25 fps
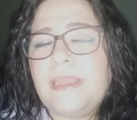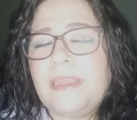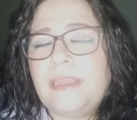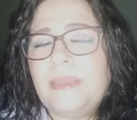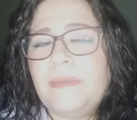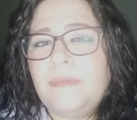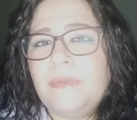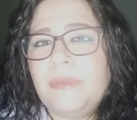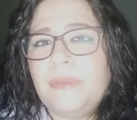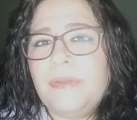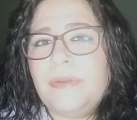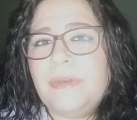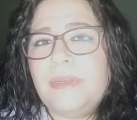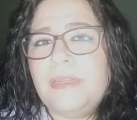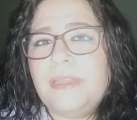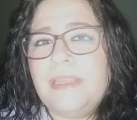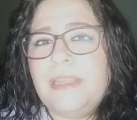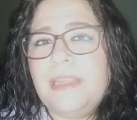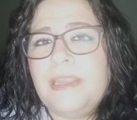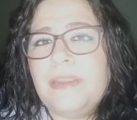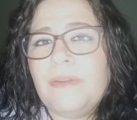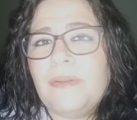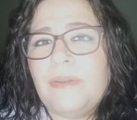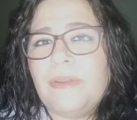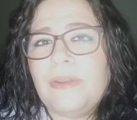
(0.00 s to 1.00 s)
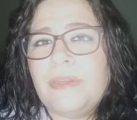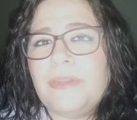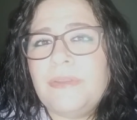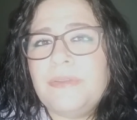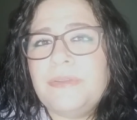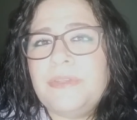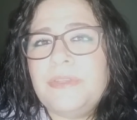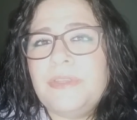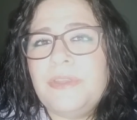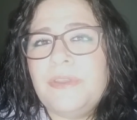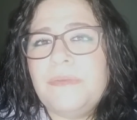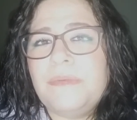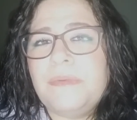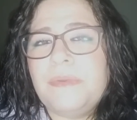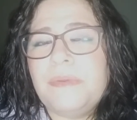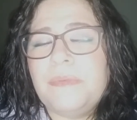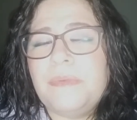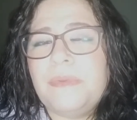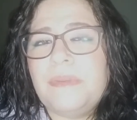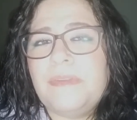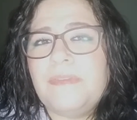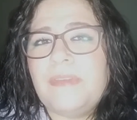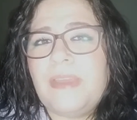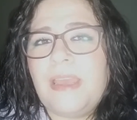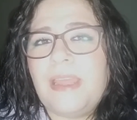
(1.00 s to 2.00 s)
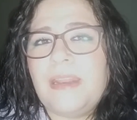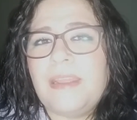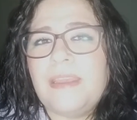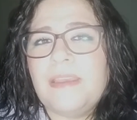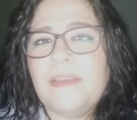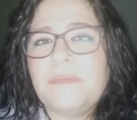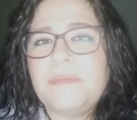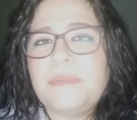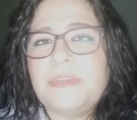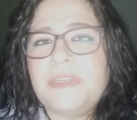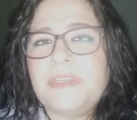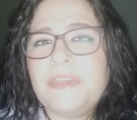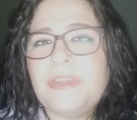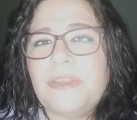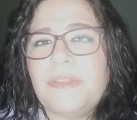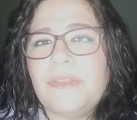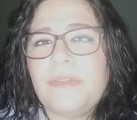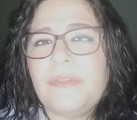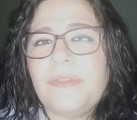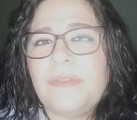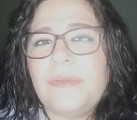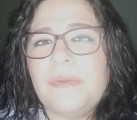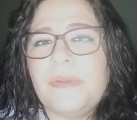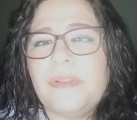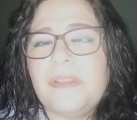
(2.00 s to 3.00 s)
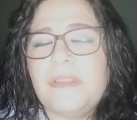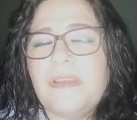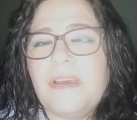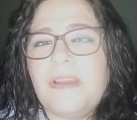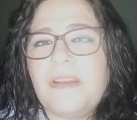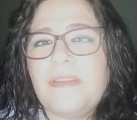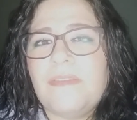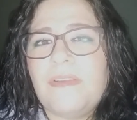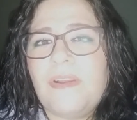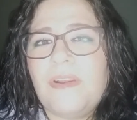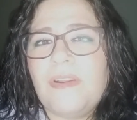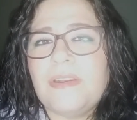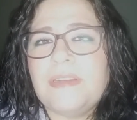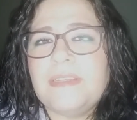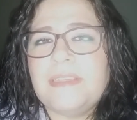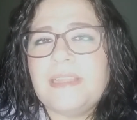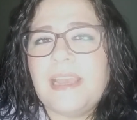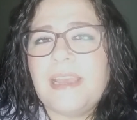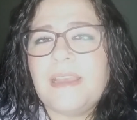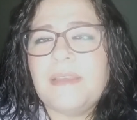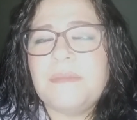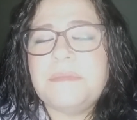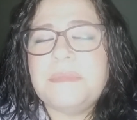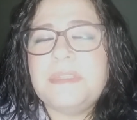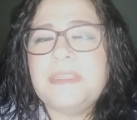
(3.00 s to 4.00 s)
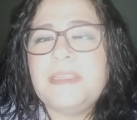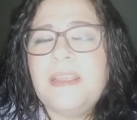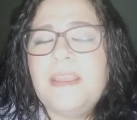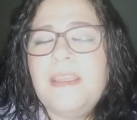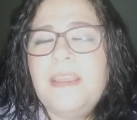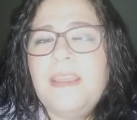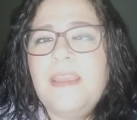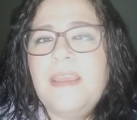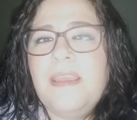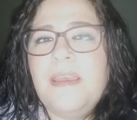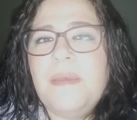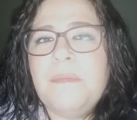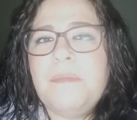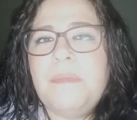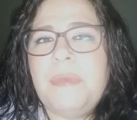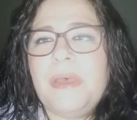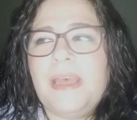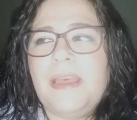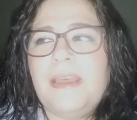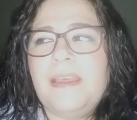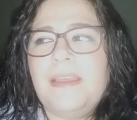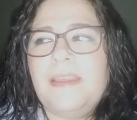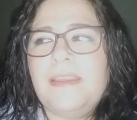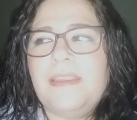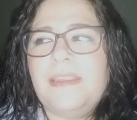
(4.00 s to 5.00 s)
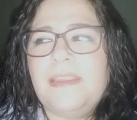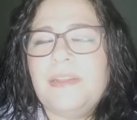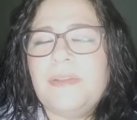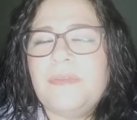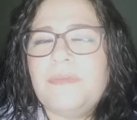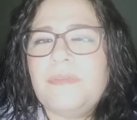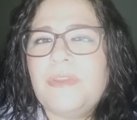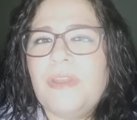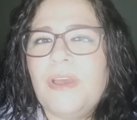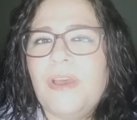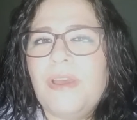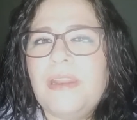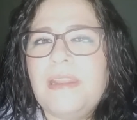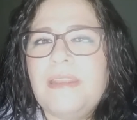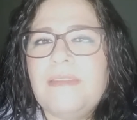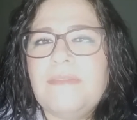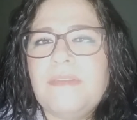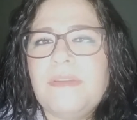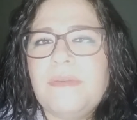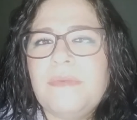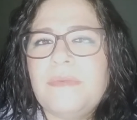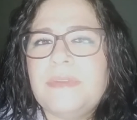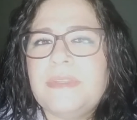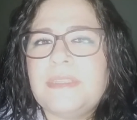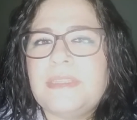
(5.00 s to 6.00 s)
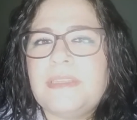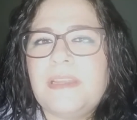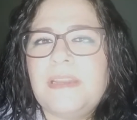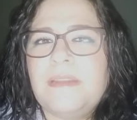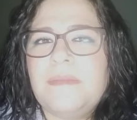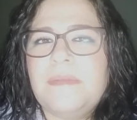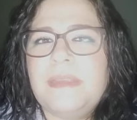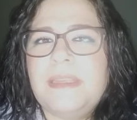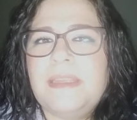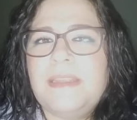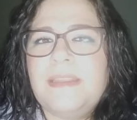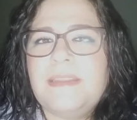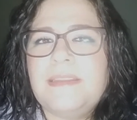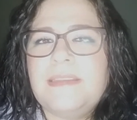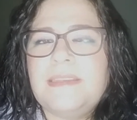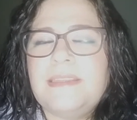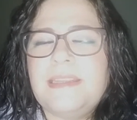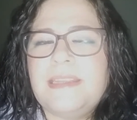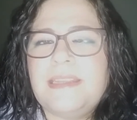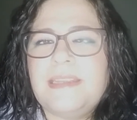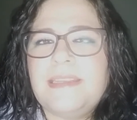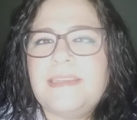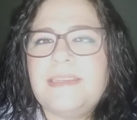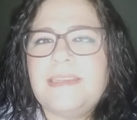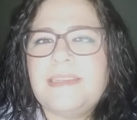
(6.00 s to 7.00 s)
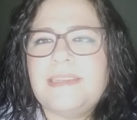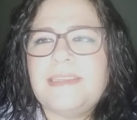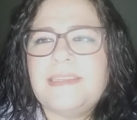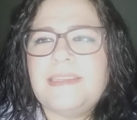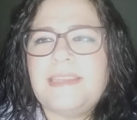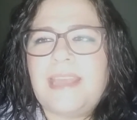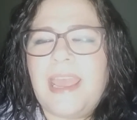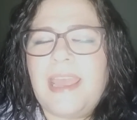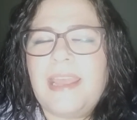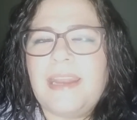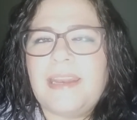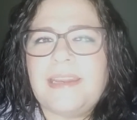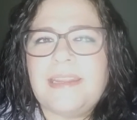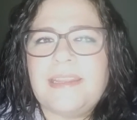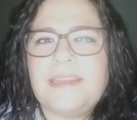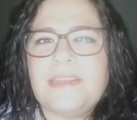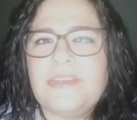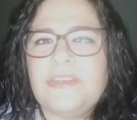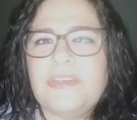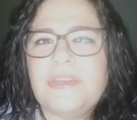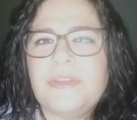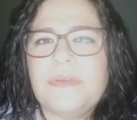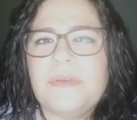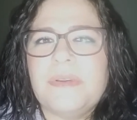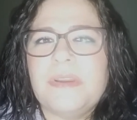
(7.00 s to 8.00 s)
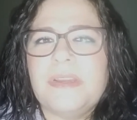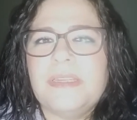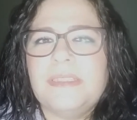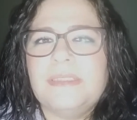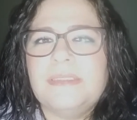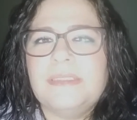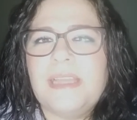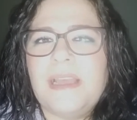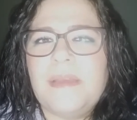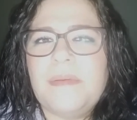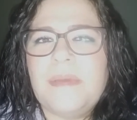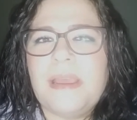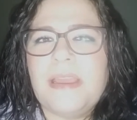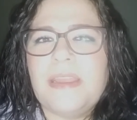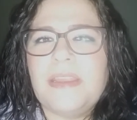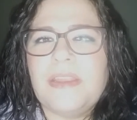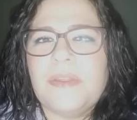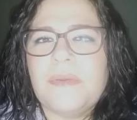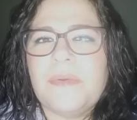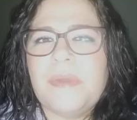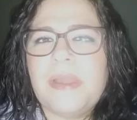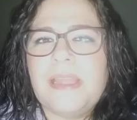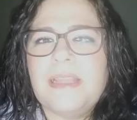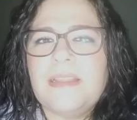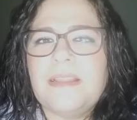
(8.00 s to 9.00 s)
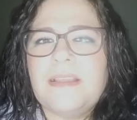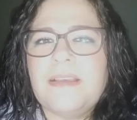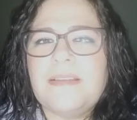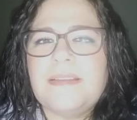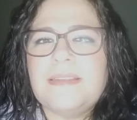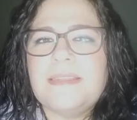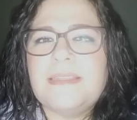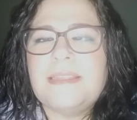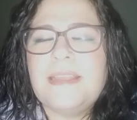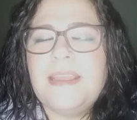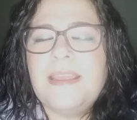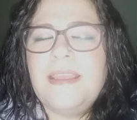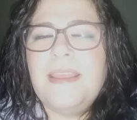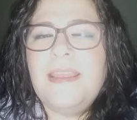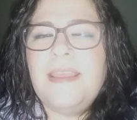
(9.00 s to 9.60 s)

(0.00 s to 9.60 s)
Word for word: community here on YouTube, and we've kind of helped each other through a lot of hard times. But, you know, not everyone's going to be as ecstatic as you are about your weight loss.